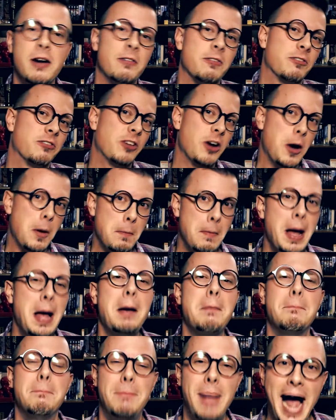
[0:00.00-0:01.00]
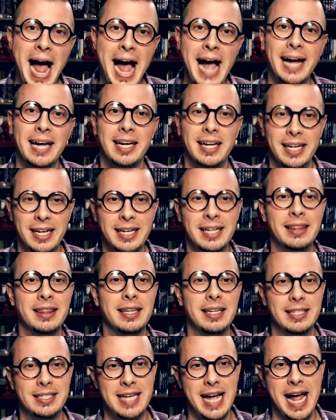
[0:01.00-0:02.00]
from back in the
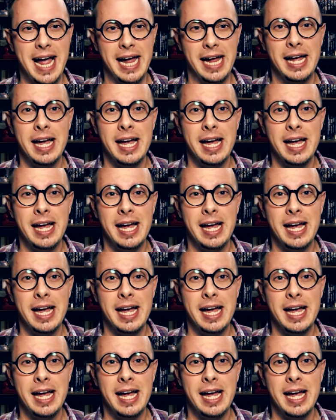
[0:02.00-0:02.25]
day.